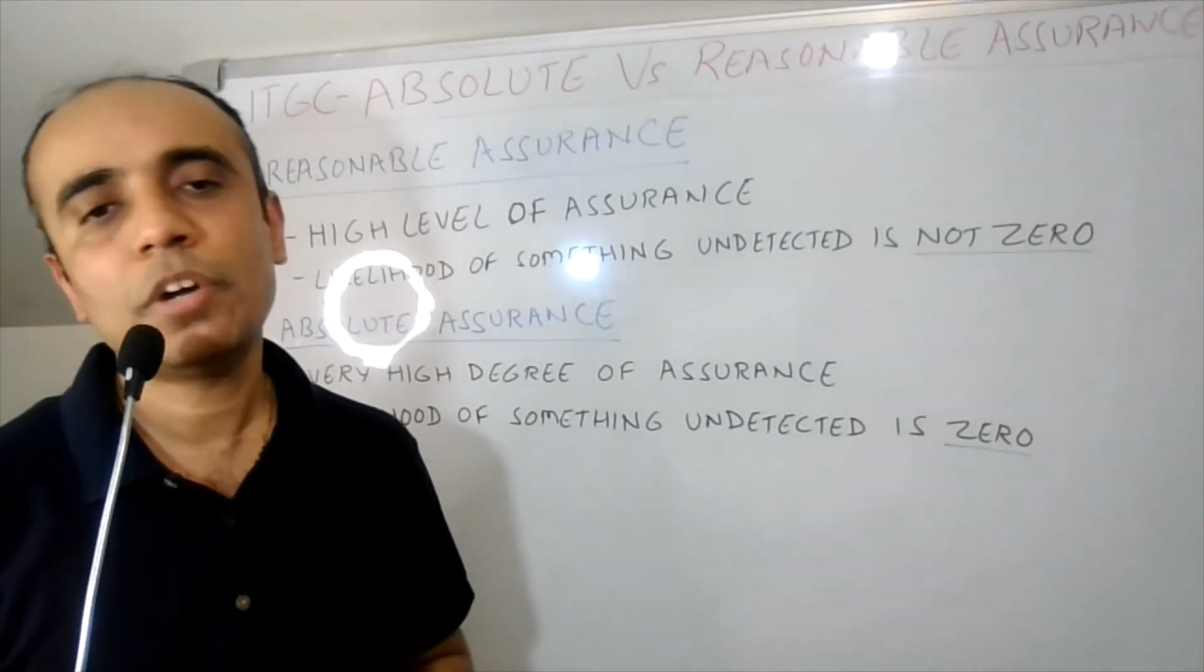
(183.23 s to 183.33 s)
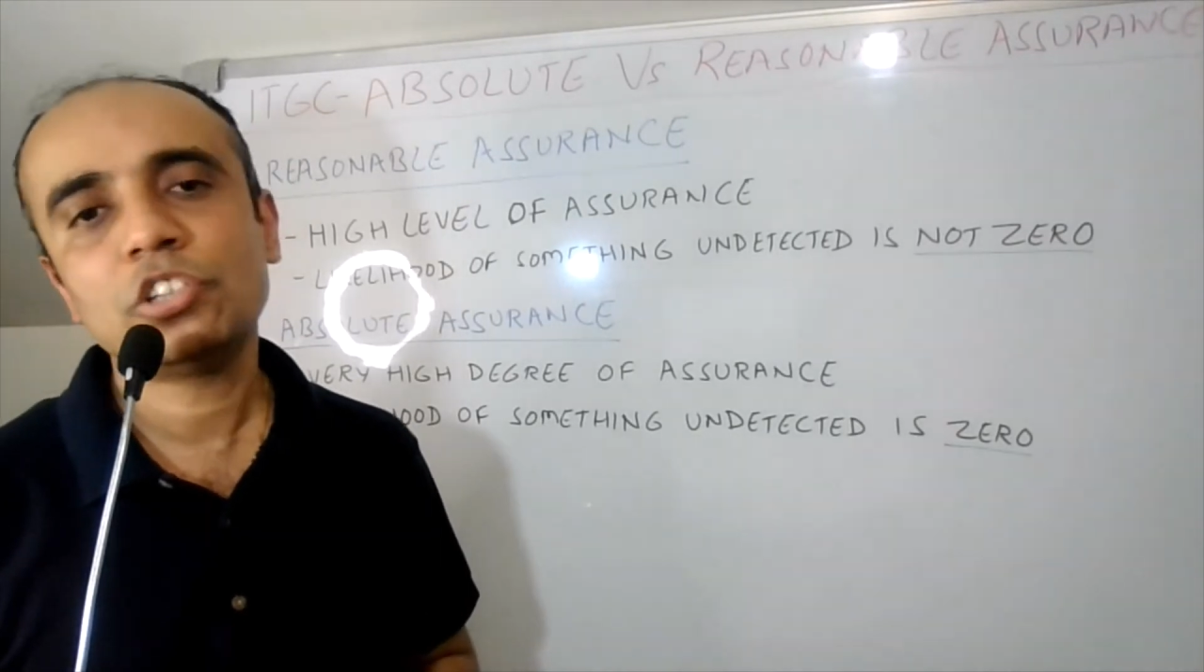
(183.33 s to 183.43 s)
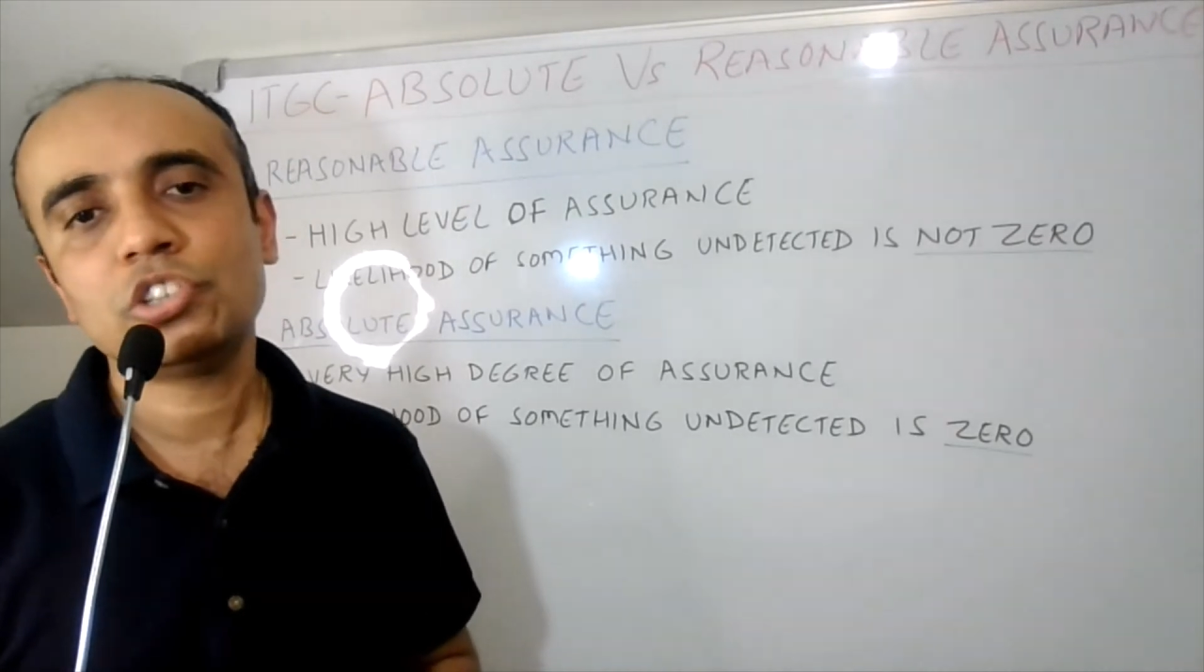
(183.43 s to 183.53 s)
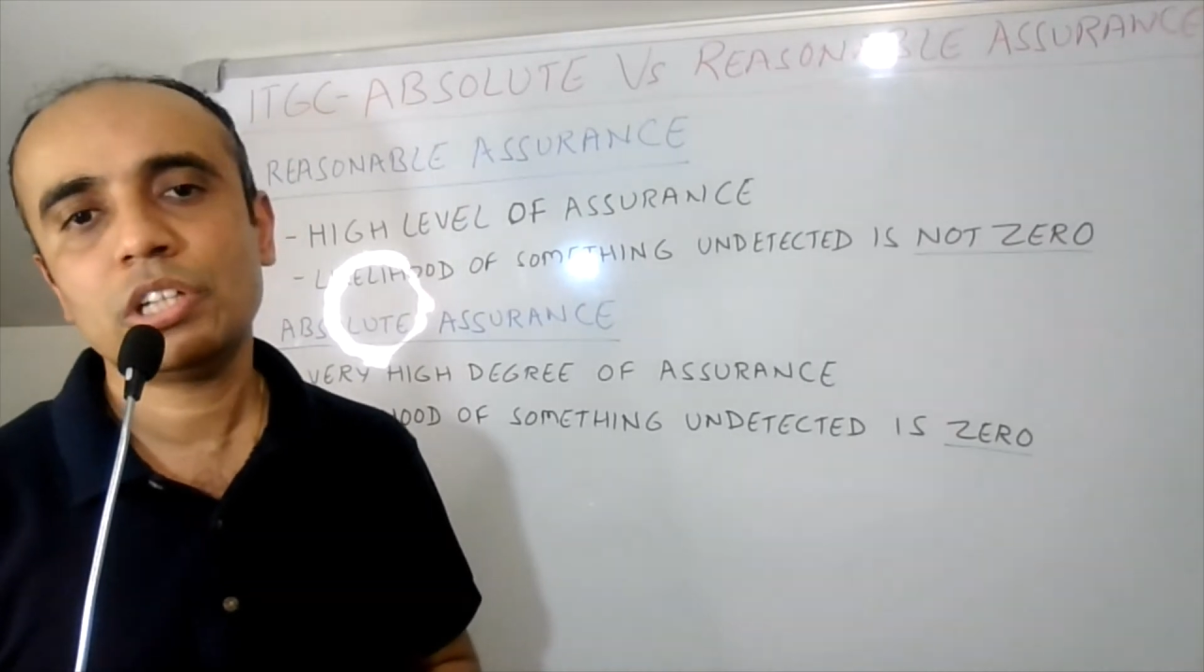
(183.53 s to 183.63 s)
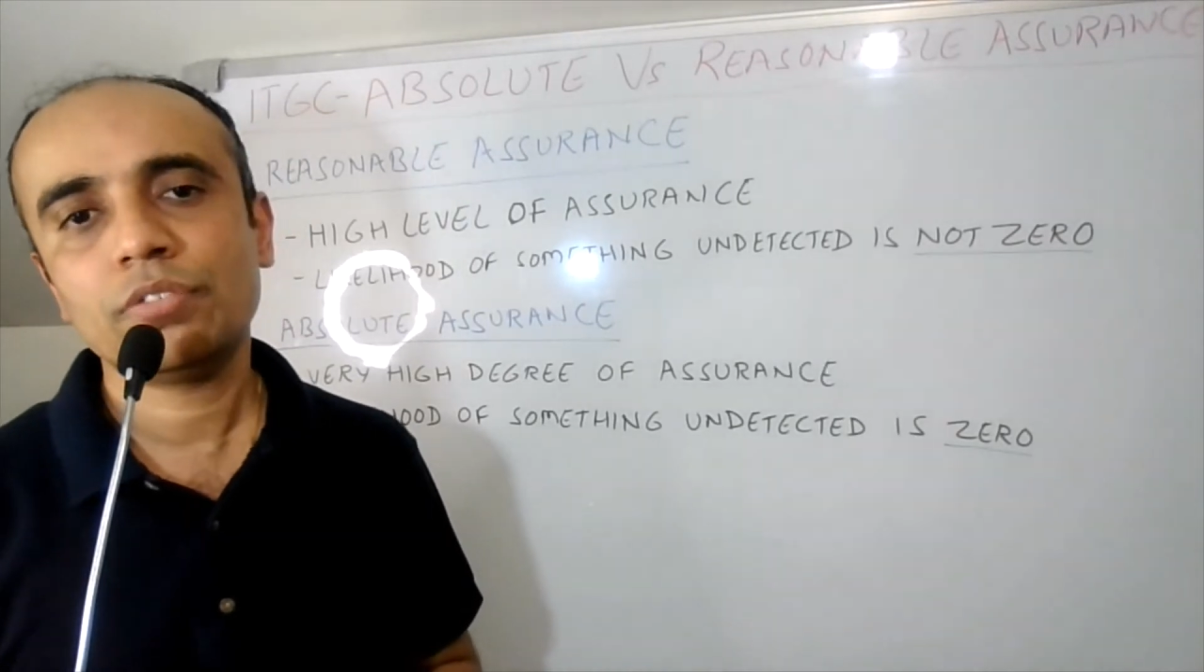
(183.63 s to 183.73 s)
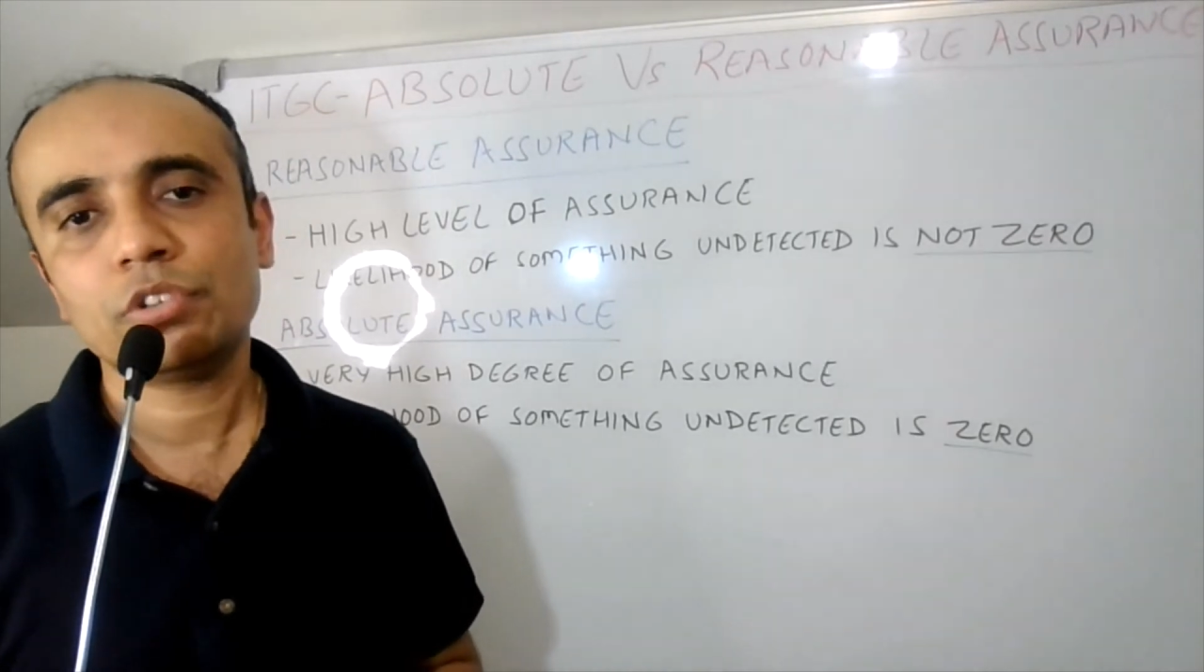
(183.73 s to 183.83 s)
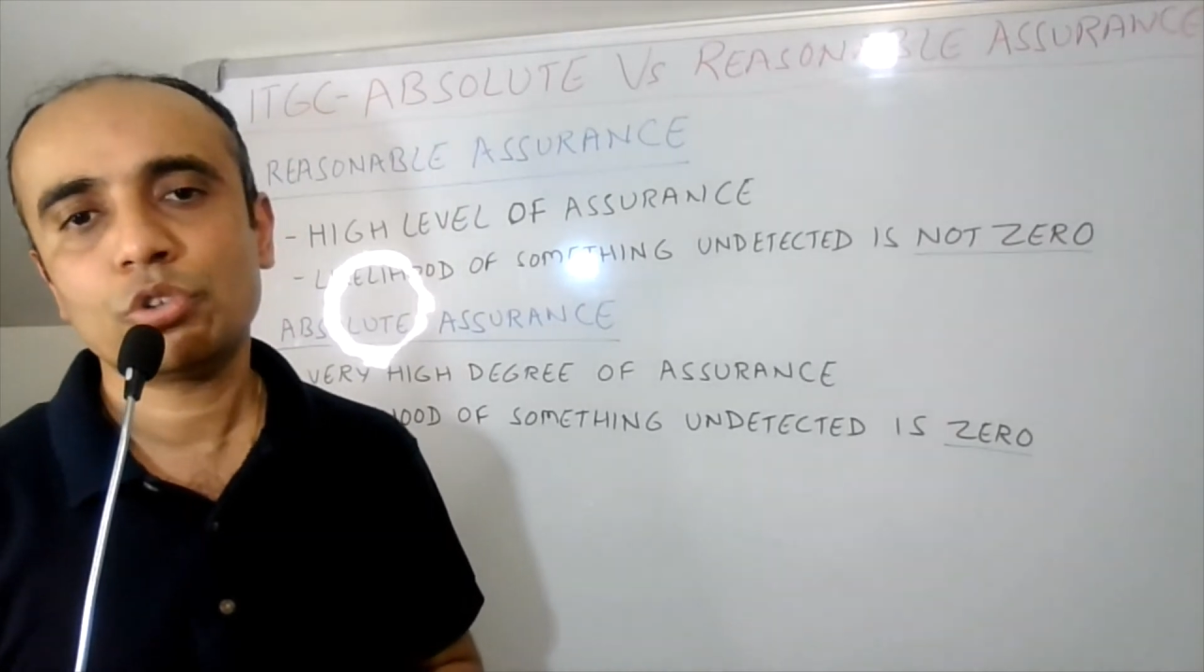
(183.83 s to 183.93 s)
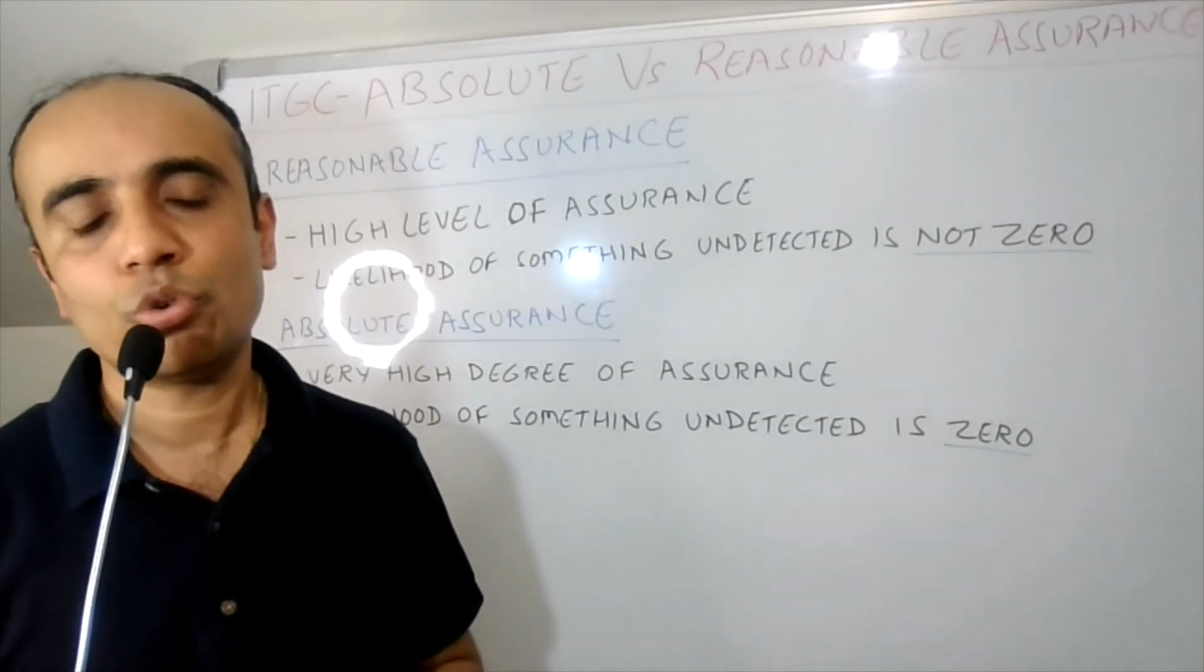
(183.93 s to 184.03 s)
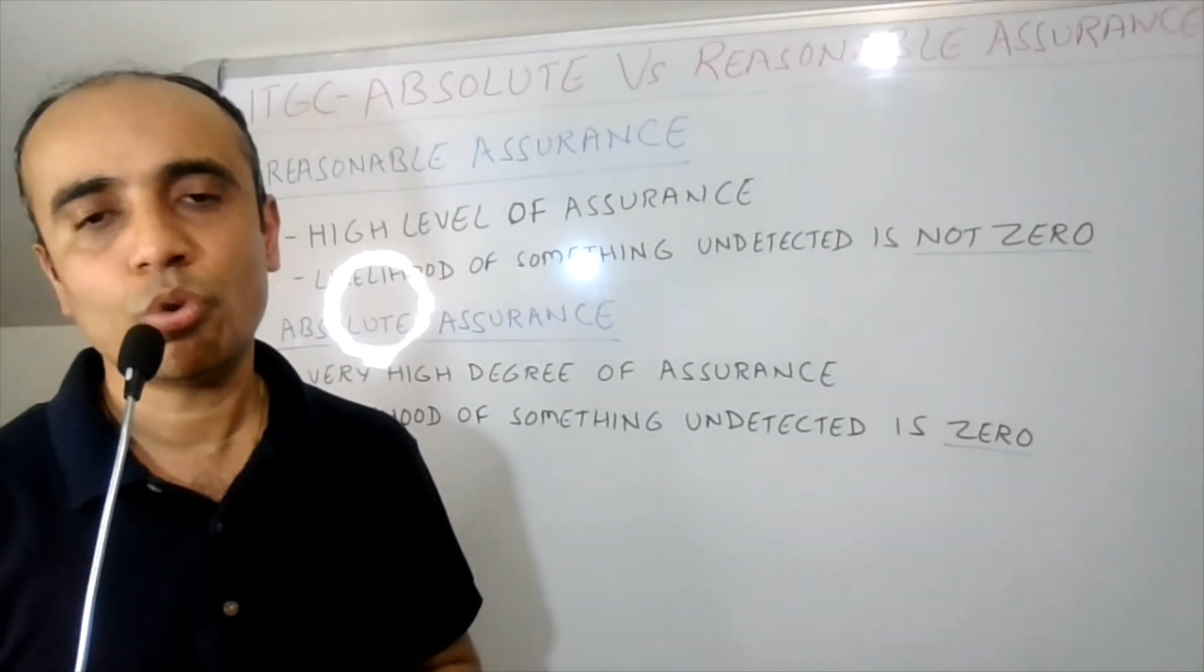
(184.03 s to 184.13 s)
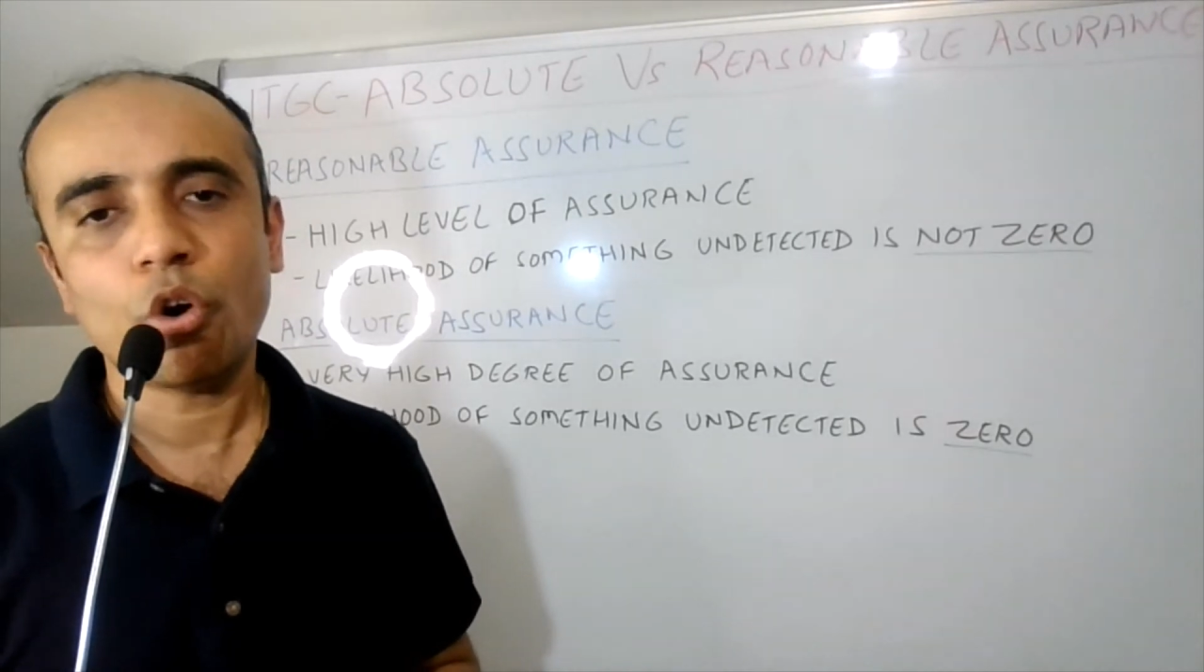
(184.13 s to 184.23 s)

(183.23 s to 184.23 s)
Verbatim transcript: achieved through